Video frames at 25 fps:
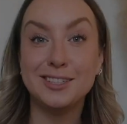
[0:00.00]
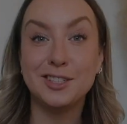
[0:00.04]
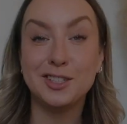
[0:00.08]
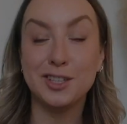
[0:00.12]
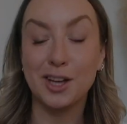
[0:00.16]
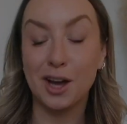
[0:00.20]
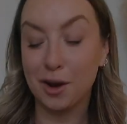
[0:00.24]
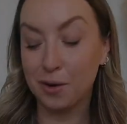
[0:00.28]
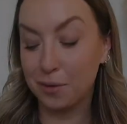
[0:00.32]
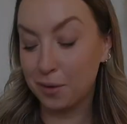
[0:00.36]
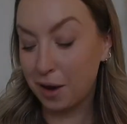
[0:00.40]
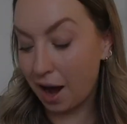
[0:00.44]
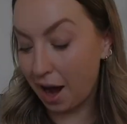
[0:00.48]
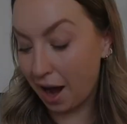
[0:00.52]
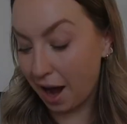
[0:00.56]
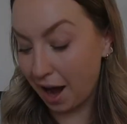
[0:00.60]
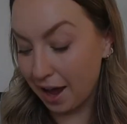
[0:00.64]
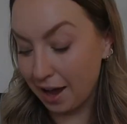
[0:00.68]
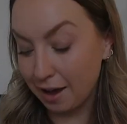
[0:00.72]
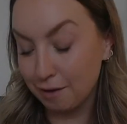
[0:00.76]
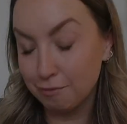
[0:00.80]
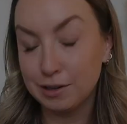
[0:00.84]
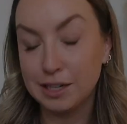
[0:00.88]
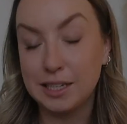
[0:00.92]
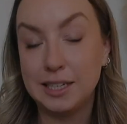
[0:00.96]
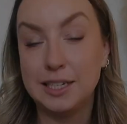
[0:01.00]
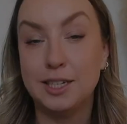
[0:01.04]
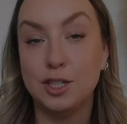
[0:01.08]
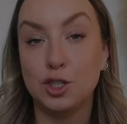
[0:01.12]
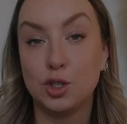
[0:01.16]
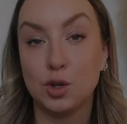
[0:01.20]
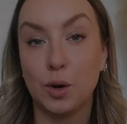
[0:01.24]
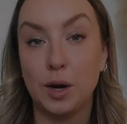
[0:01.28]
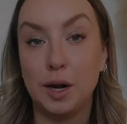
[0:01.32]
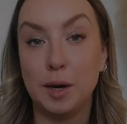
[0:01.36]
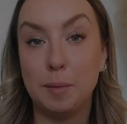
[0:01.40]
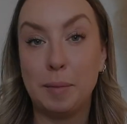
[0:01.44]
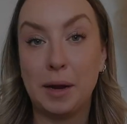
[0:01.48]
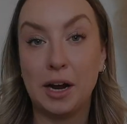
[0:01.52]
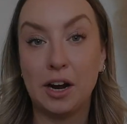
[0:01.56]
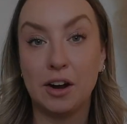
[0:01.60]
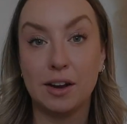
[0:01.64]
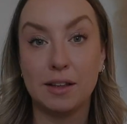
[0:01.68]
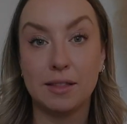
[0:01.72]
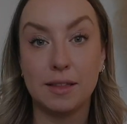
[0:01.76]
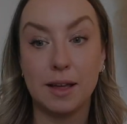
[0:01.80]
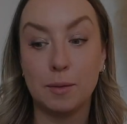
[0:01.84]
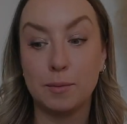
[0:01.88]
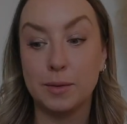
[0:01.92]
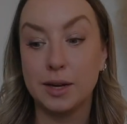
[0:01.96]
So I have really enjoyed
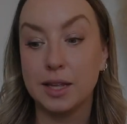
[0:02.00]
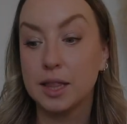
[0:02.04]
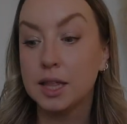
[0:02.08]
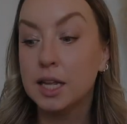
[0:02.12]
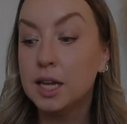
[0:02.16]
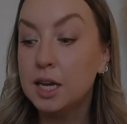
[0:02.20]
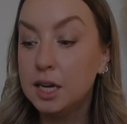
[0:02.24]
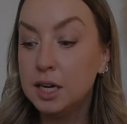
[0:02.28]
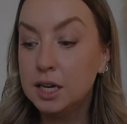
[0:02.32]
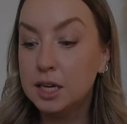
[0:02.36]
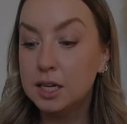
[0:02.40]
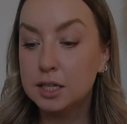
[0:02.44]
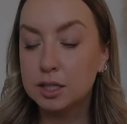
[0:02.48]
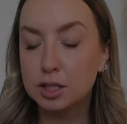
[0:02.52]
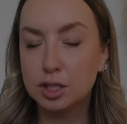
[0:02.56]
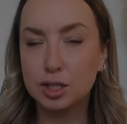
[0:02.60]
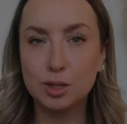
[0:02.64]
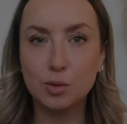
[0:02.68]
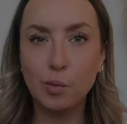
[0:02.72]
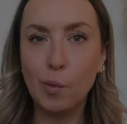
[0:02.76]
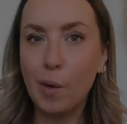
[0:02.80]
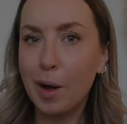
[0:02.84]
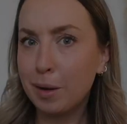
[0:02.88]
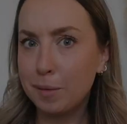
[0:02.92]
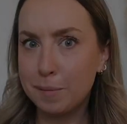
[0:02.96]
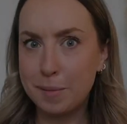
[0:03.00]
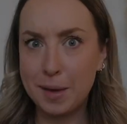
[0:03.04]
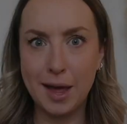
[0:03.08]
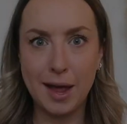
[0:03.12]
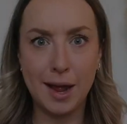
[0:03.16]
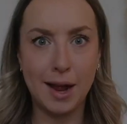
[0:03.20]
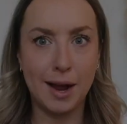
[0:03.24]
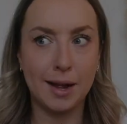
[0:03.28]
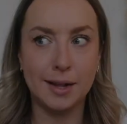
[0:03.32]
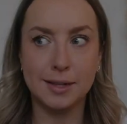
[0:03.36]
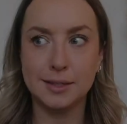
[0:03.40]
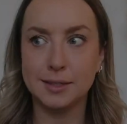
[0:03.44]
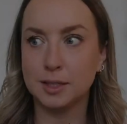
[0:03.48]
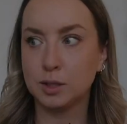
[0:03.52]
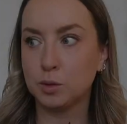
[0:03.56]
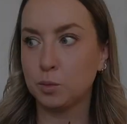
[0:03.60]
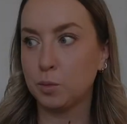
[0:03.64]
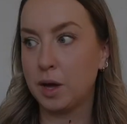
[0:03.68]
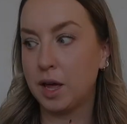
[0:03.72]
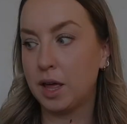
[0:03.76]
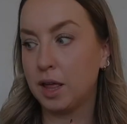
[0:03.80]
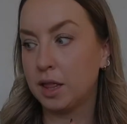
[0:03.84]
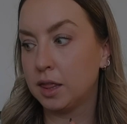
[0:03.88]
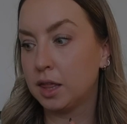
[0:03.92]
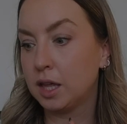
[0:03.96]
pairing them with sweatpants,
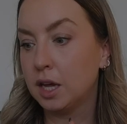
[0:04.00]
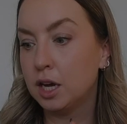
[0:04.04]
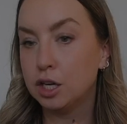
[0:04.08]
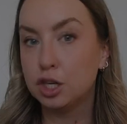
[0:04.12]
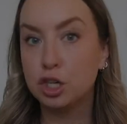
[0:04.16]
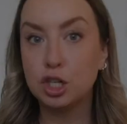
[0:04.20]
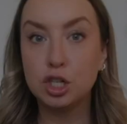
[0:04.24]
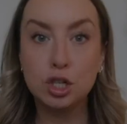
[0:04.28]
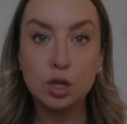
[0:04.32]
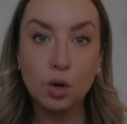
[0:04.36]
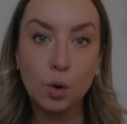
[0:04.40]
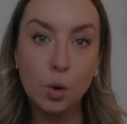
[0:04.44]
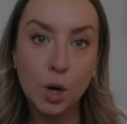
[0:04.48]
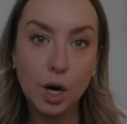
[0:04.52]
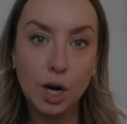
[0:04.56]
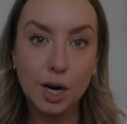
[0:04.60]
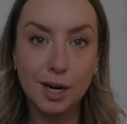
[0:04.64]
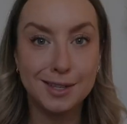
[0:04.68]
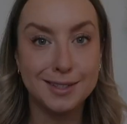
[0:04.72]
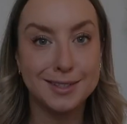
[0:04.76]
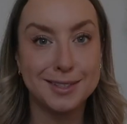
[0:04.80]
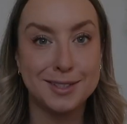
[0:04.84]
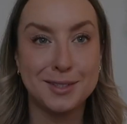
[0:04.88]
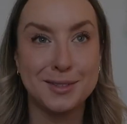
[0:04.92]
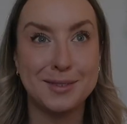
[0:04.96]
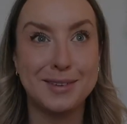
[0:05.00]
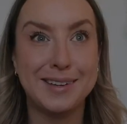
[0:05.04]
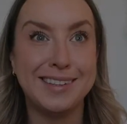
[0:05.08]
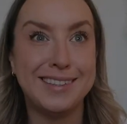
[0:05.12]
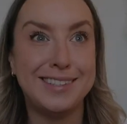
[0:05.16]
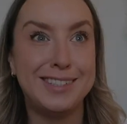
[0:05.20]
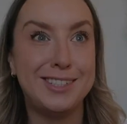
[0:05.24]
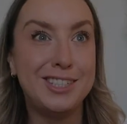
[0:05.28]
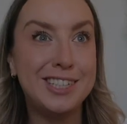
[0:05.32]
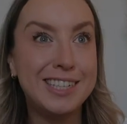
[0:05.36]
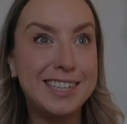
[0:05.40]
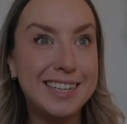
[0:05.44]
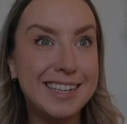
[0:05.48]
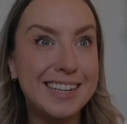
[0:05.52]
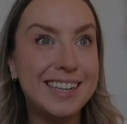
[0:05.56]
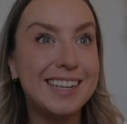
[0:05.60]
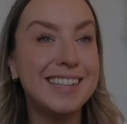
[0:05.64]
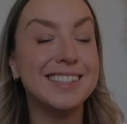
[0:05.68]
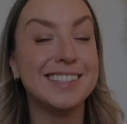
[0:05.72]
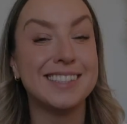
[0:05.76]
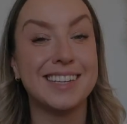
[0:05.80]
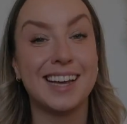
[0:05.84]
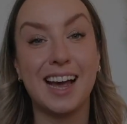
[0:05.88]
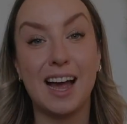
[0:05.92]
with shorts, with jeans.